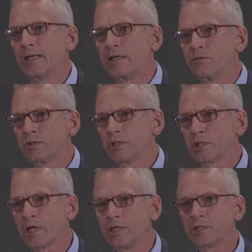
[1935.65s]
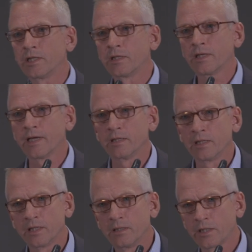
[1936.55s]
And it was this logic
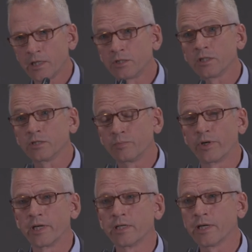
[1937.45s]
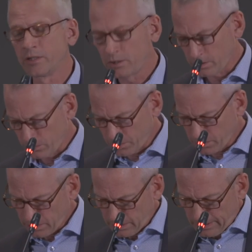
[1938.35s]
that then Justice Brandeis
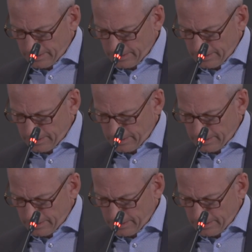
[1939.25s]
used